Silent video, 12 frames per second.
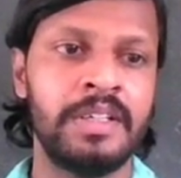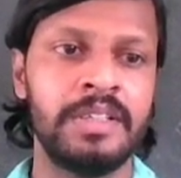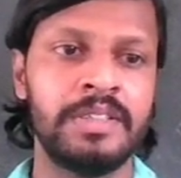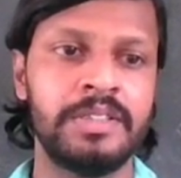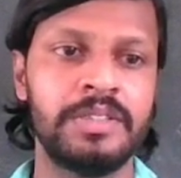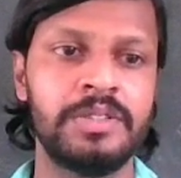
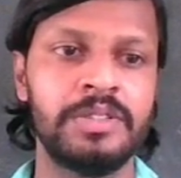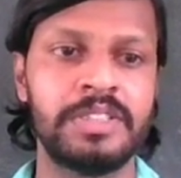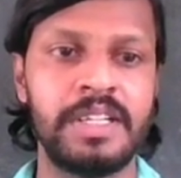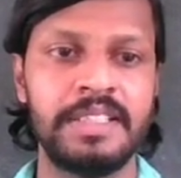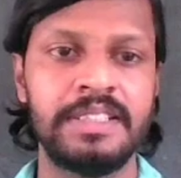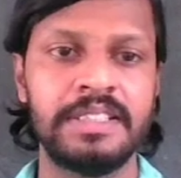So 2
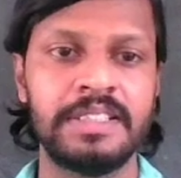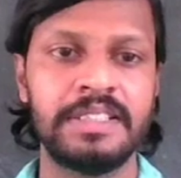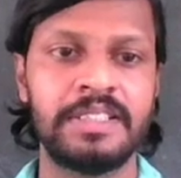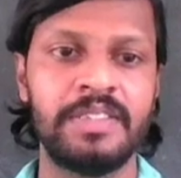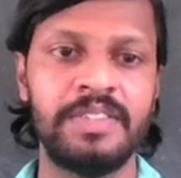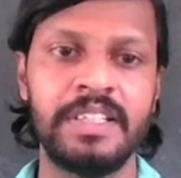
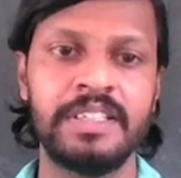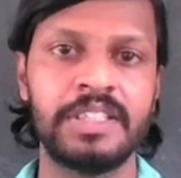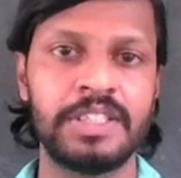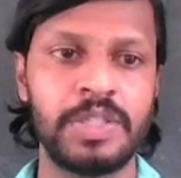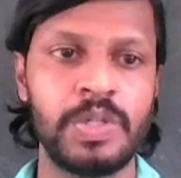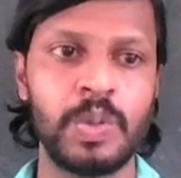sledges when
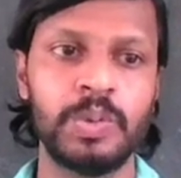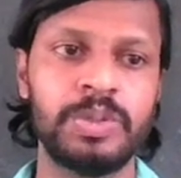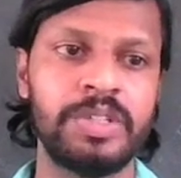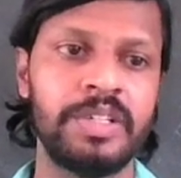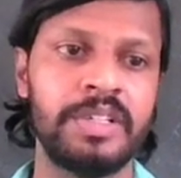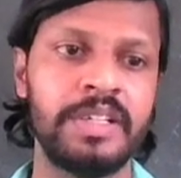it
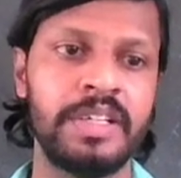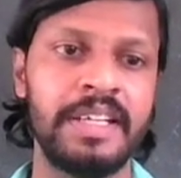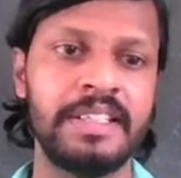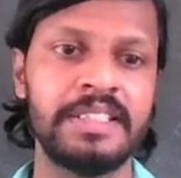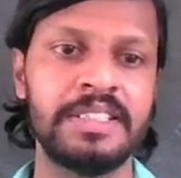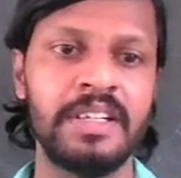snows,
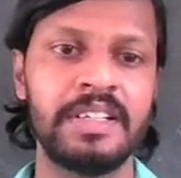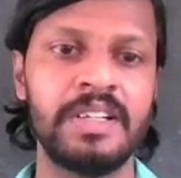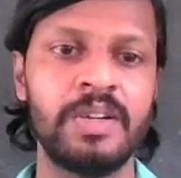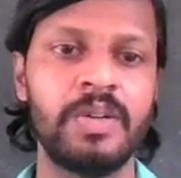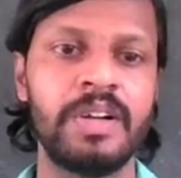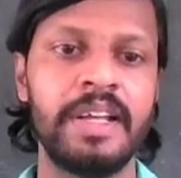and the
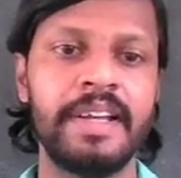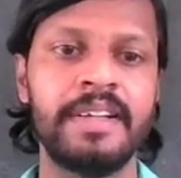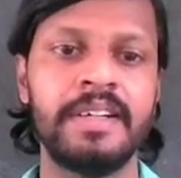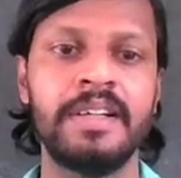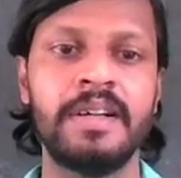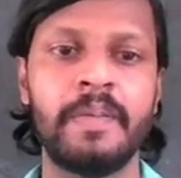children look
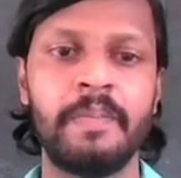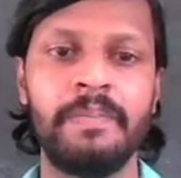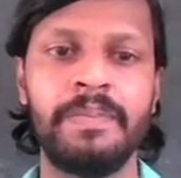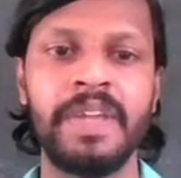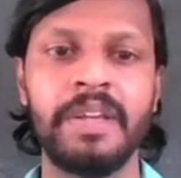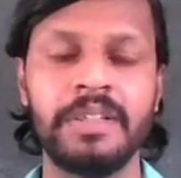like a
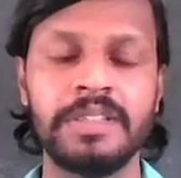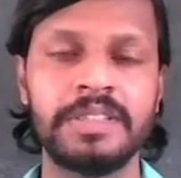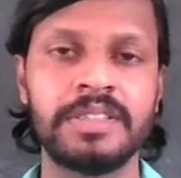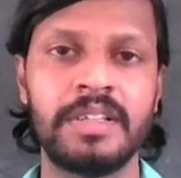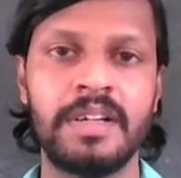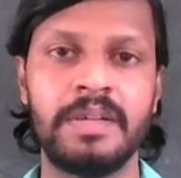
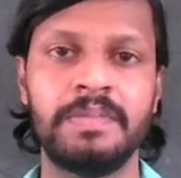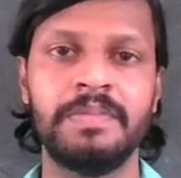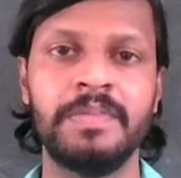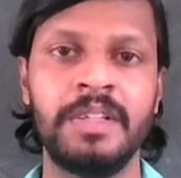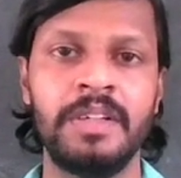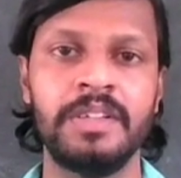bear's cub.
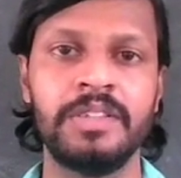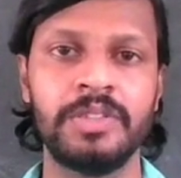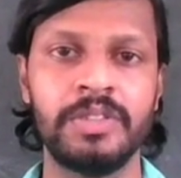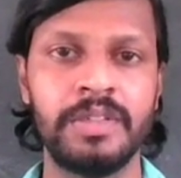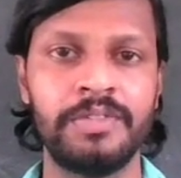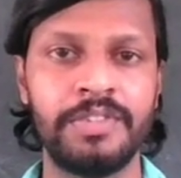
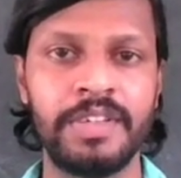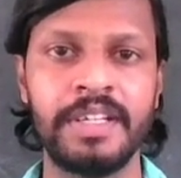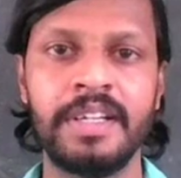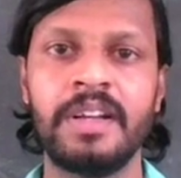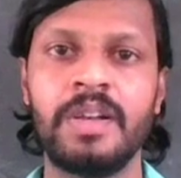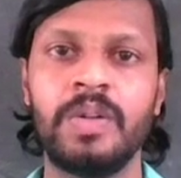So the
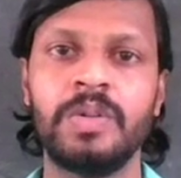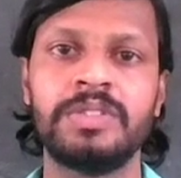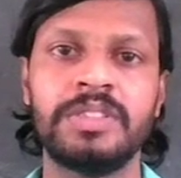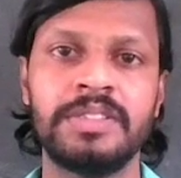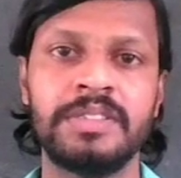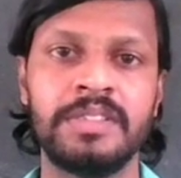furry
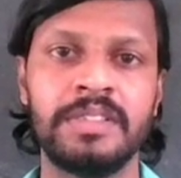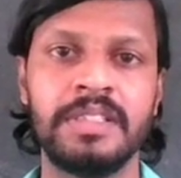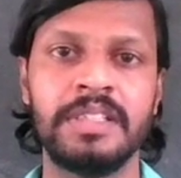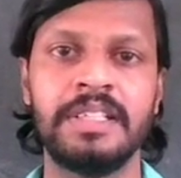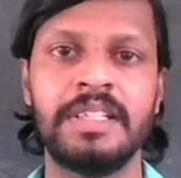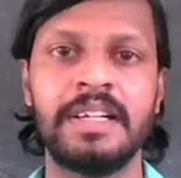clothes,
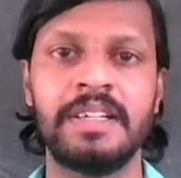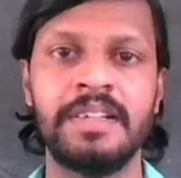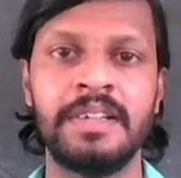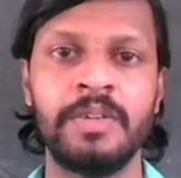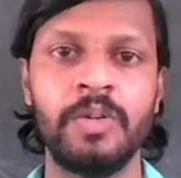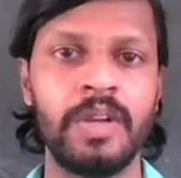
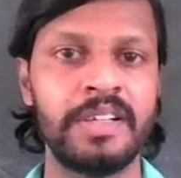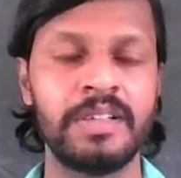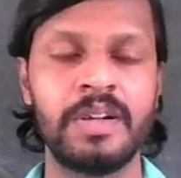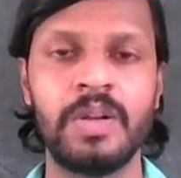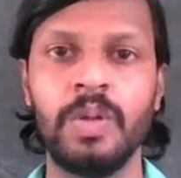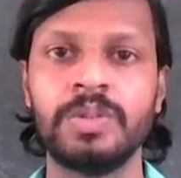
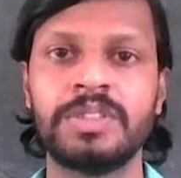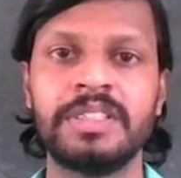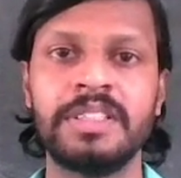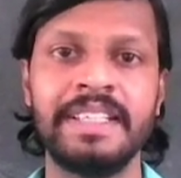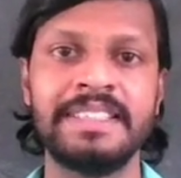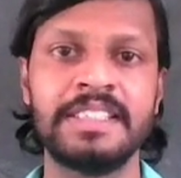woolen
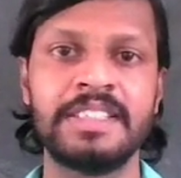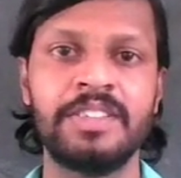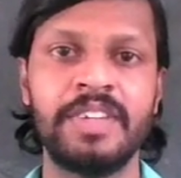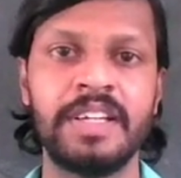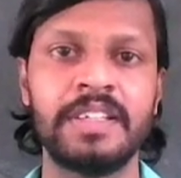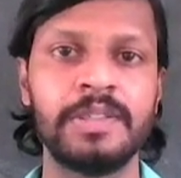clothes they just
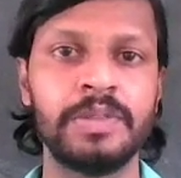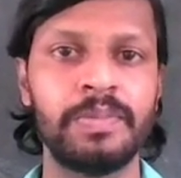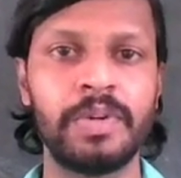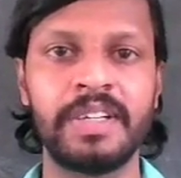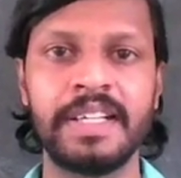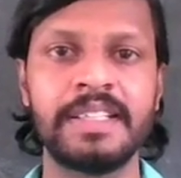wear to
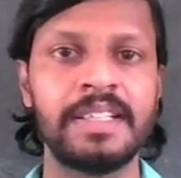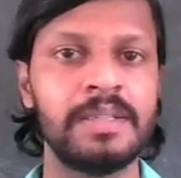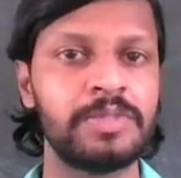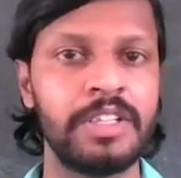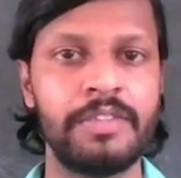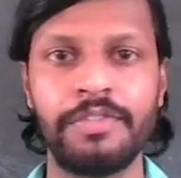protect
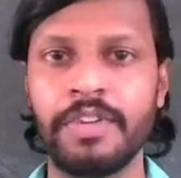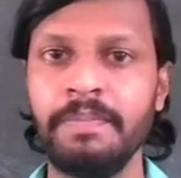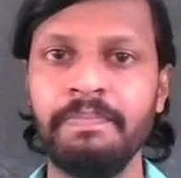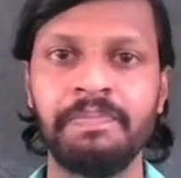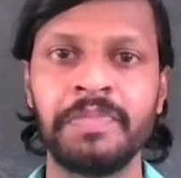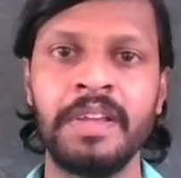themselves
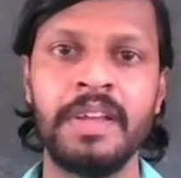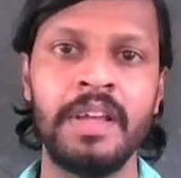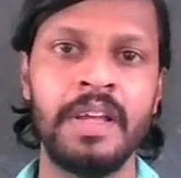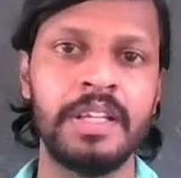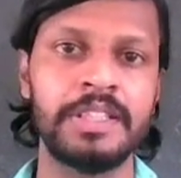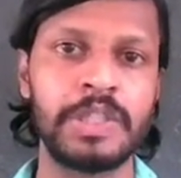from
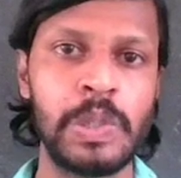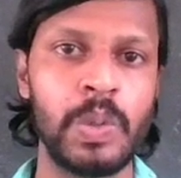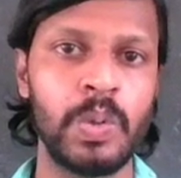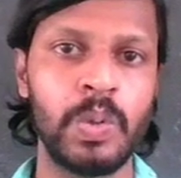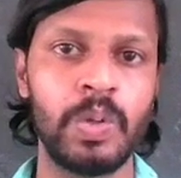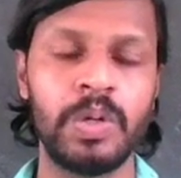
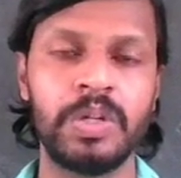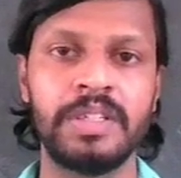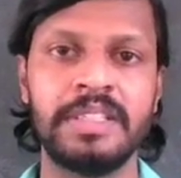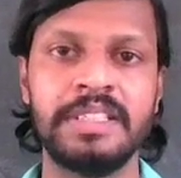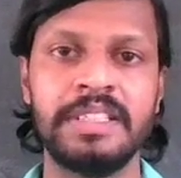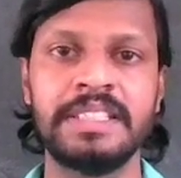snow
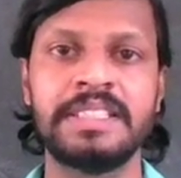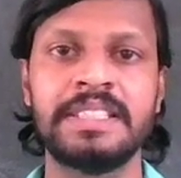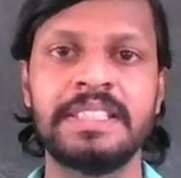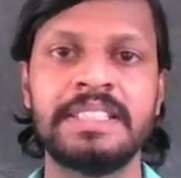or this